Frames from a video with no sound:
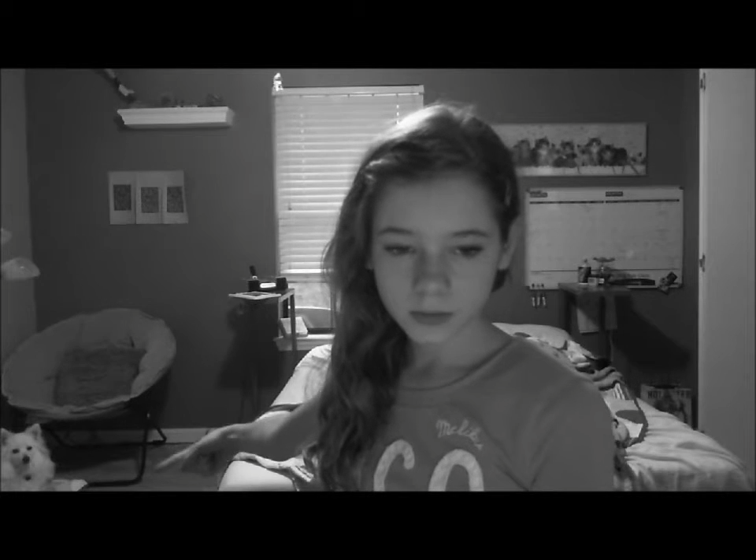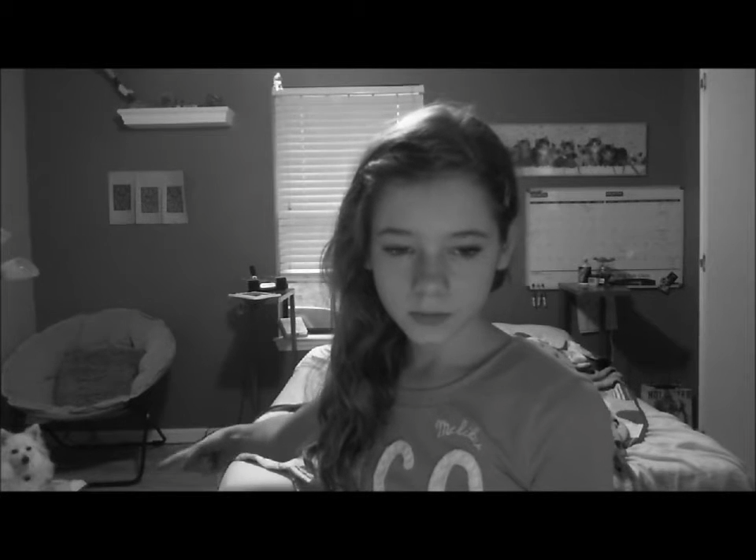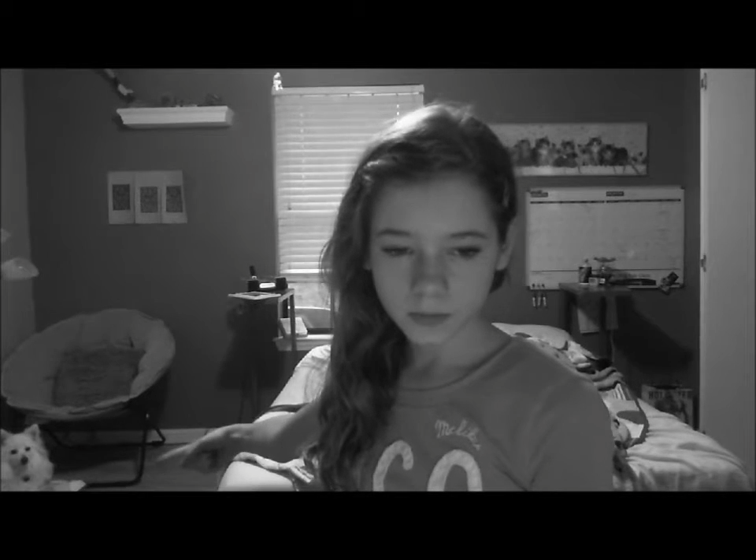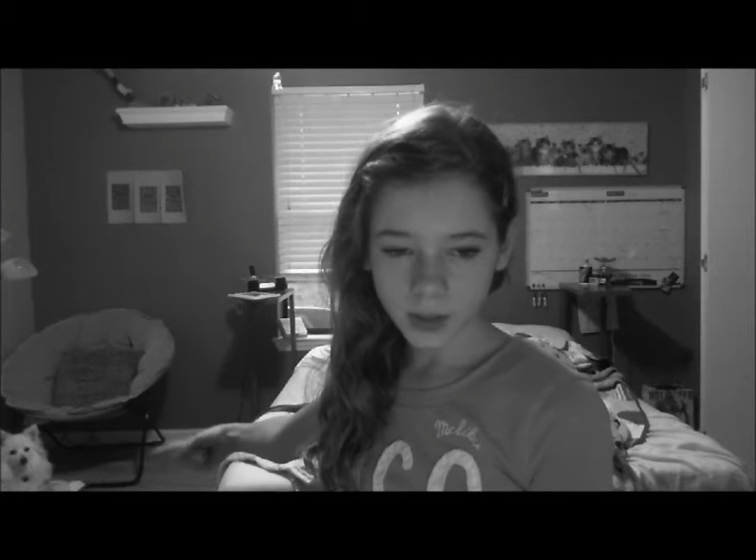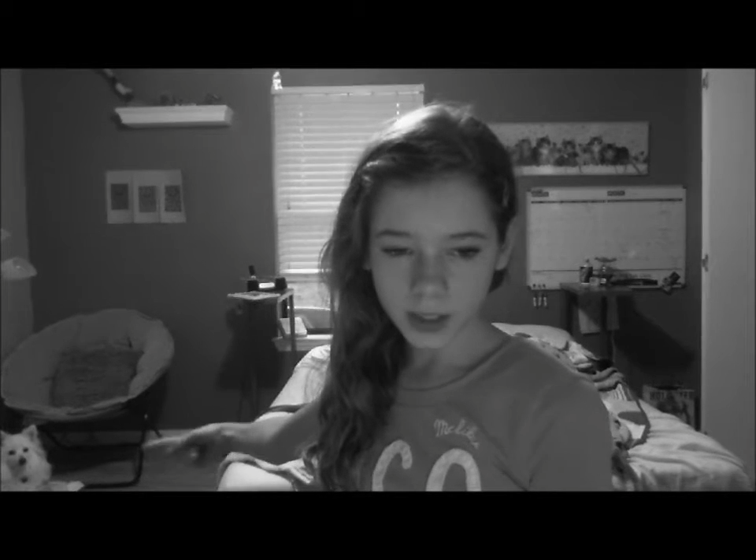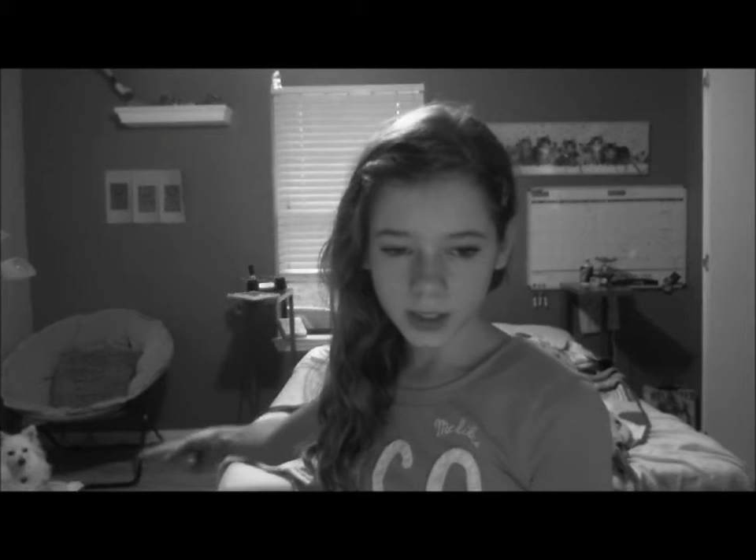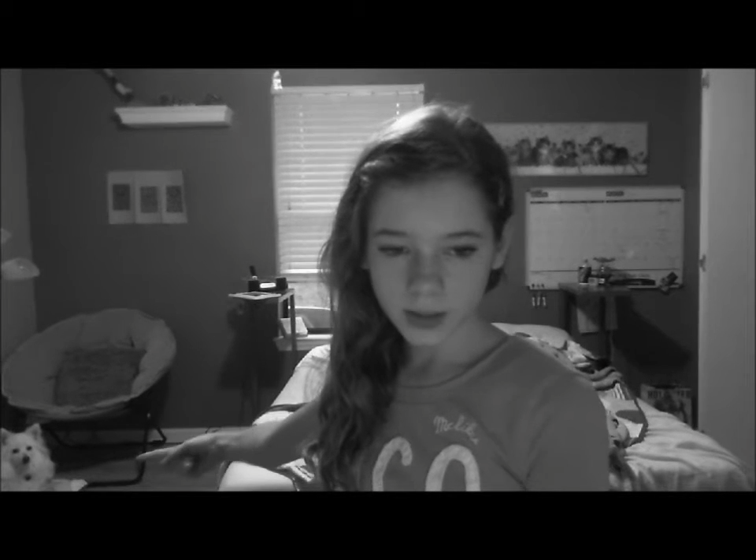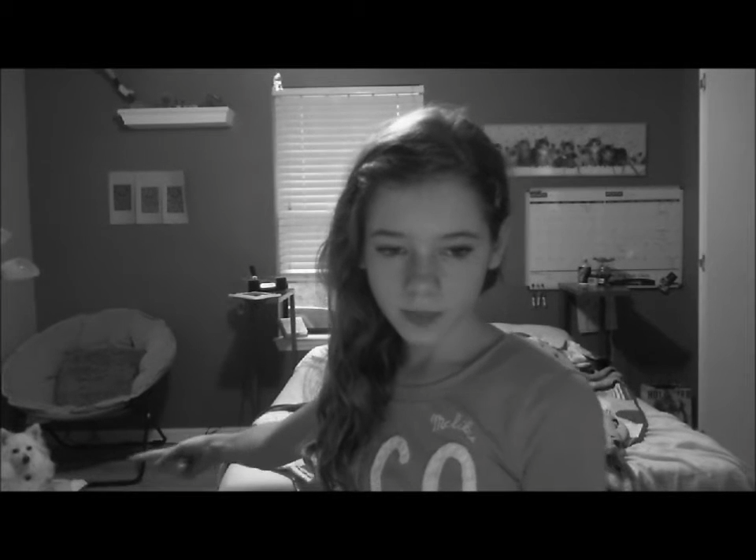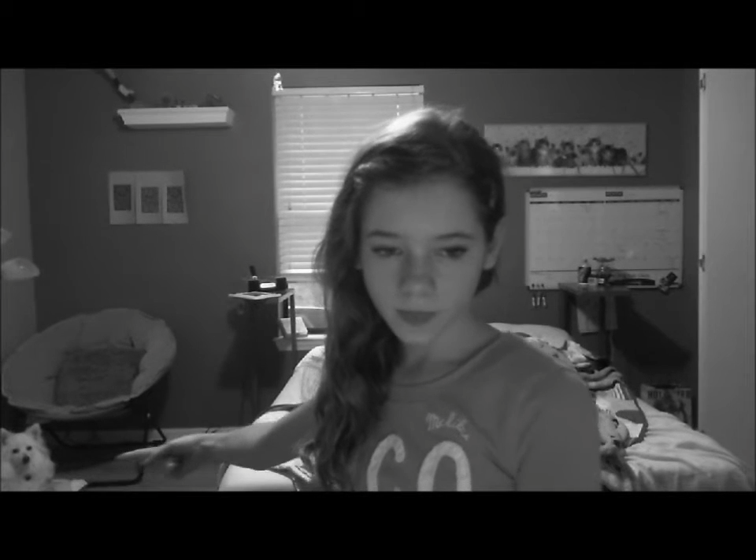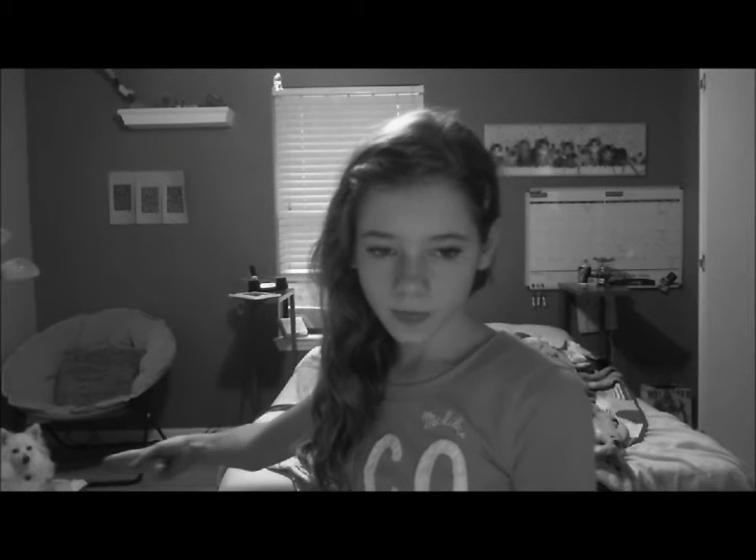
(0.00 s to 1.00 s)
Right
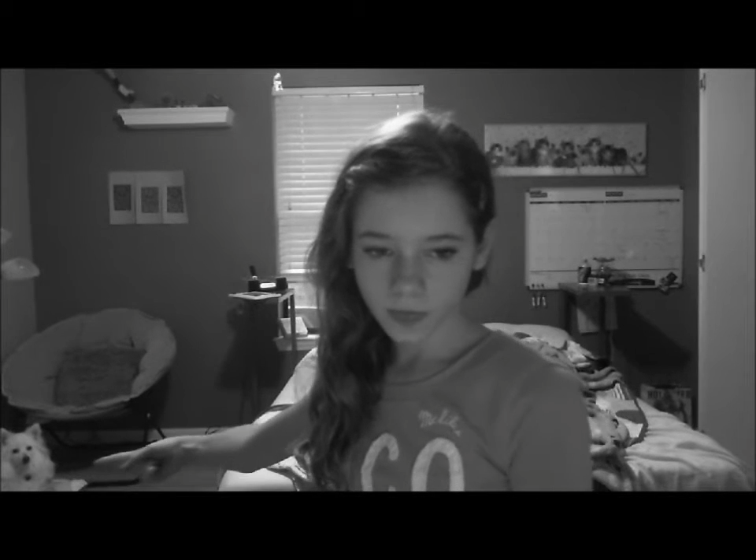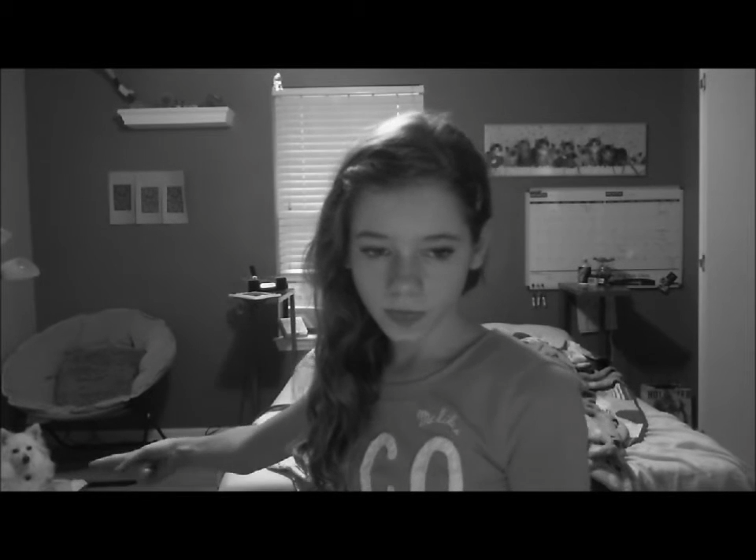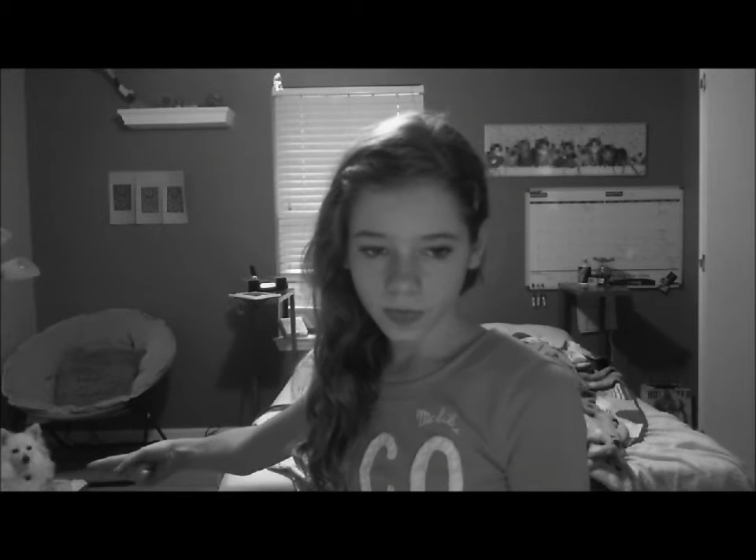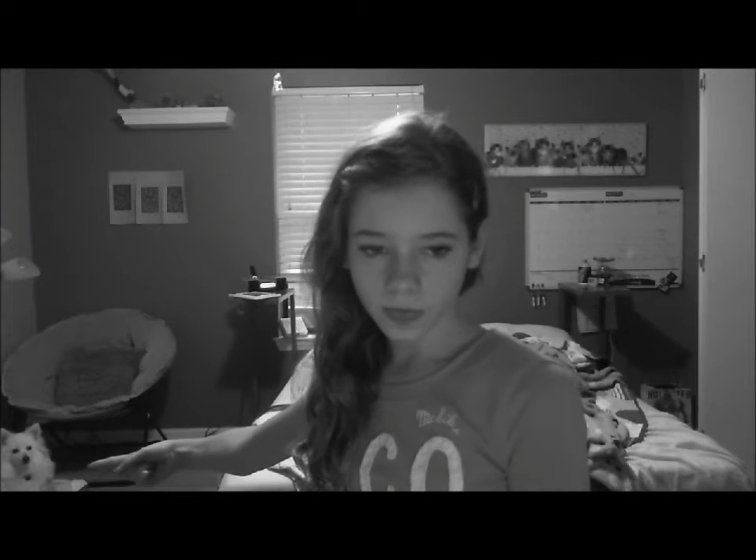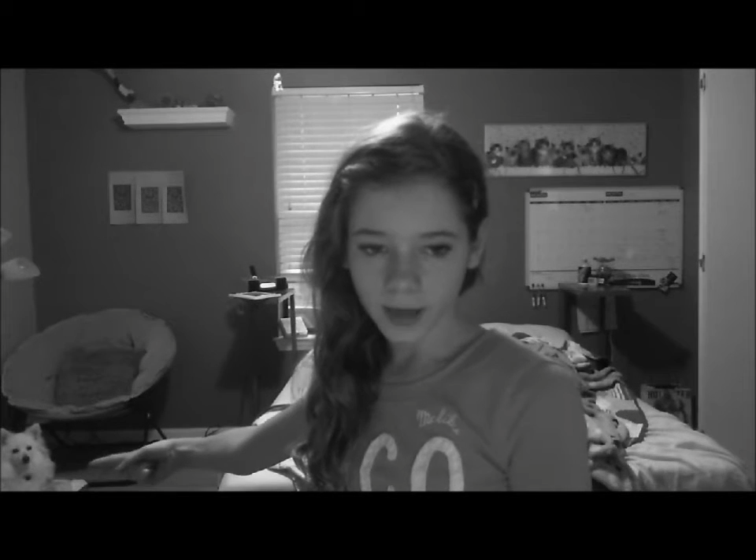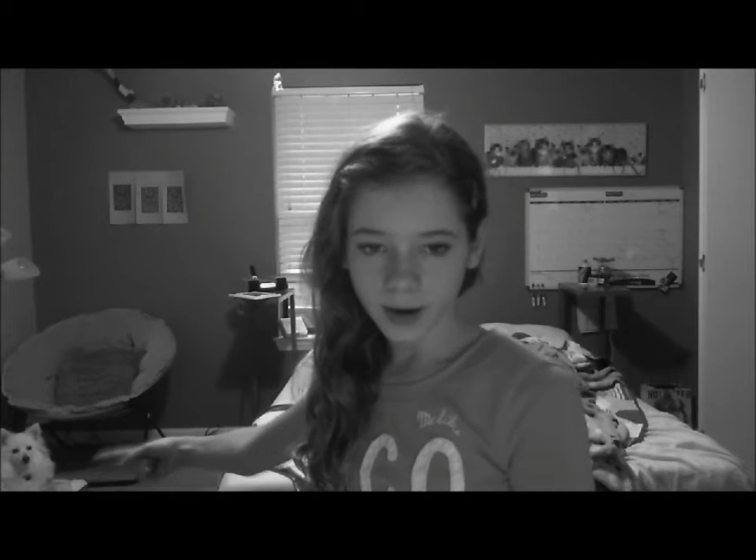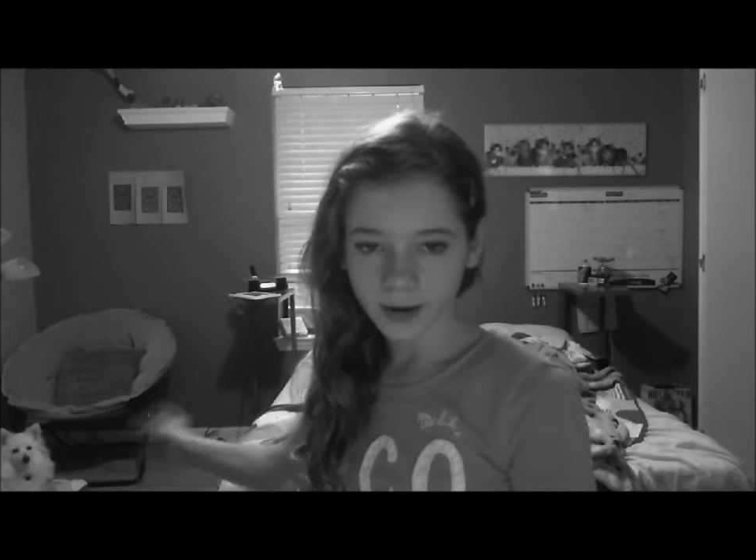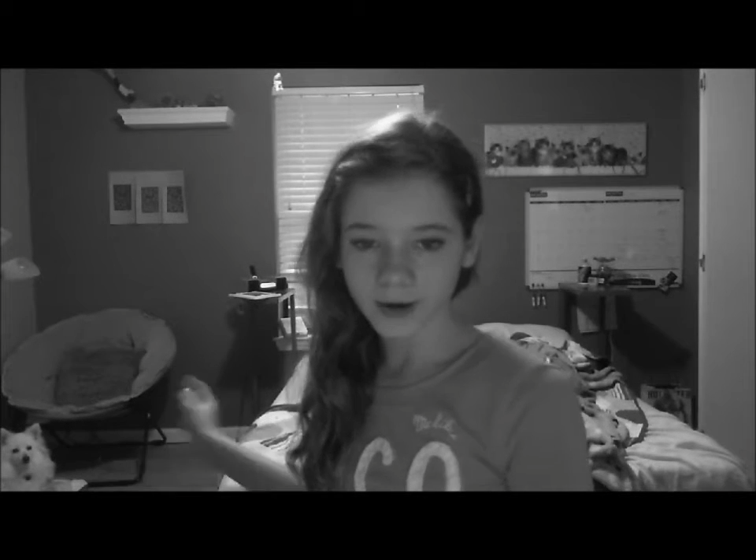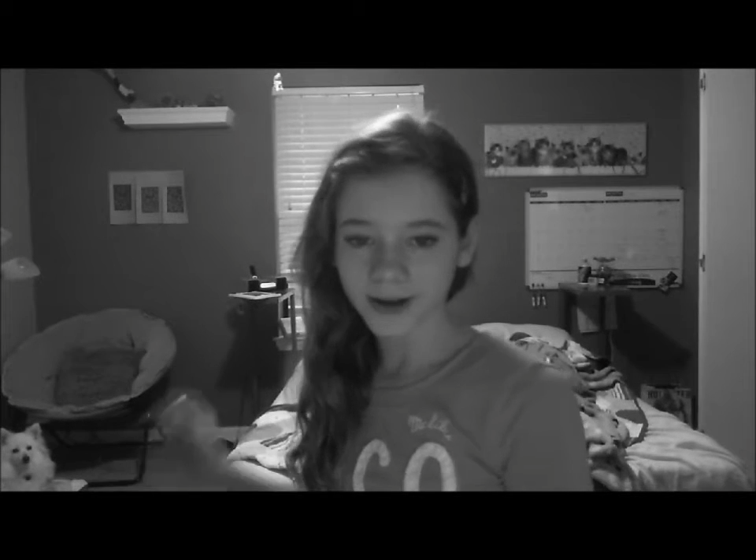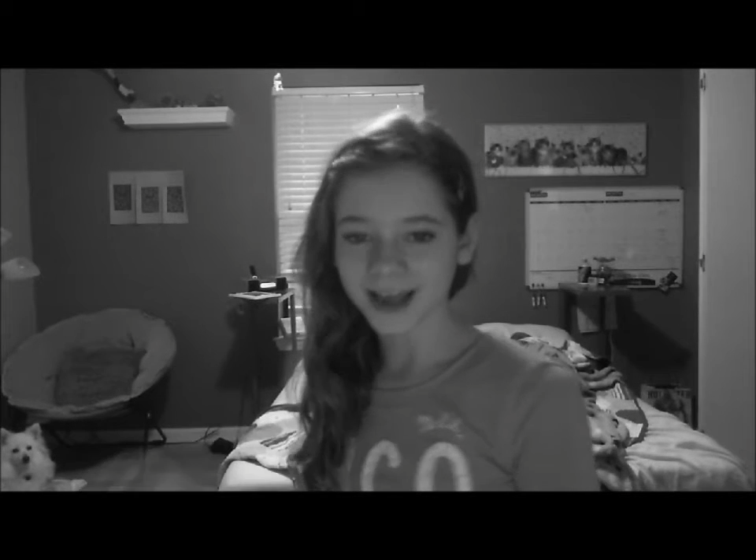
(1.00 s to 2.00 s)
there.
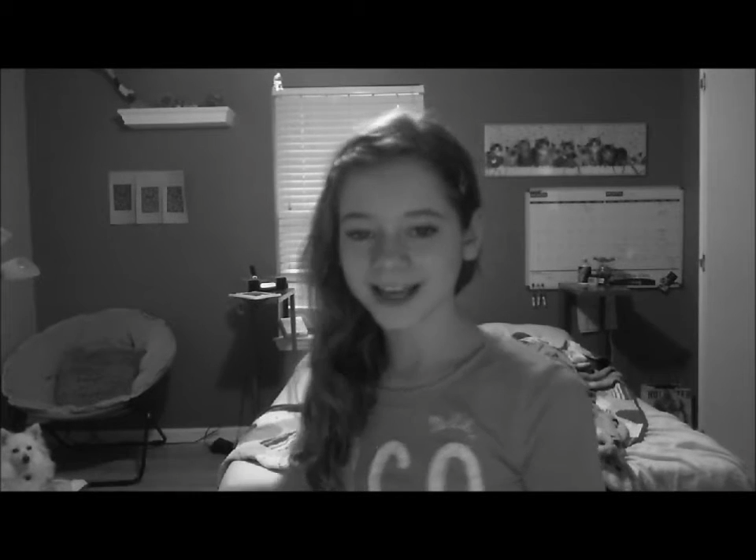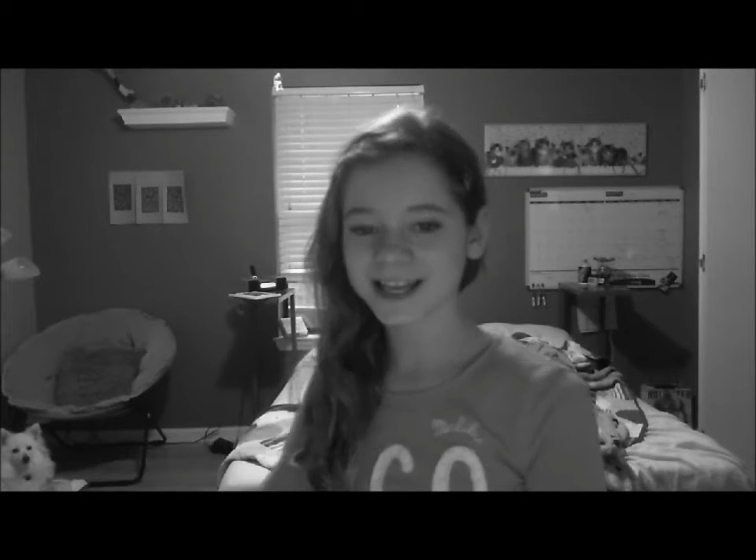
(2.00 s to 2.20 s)
Okay.